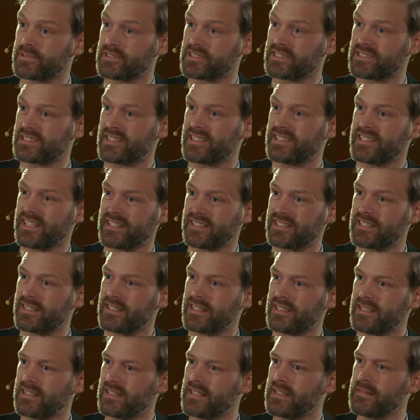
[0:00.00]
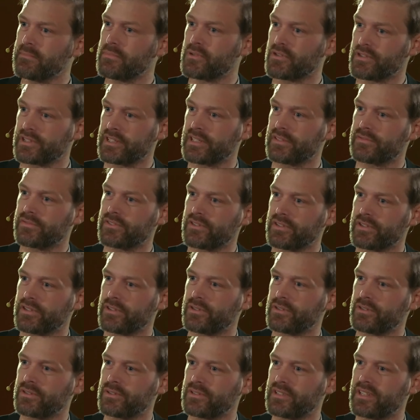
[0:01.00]
Was that important for
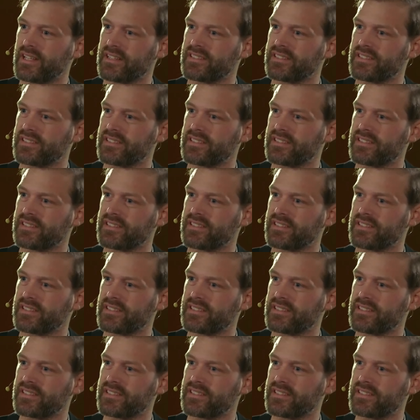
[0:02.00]
you,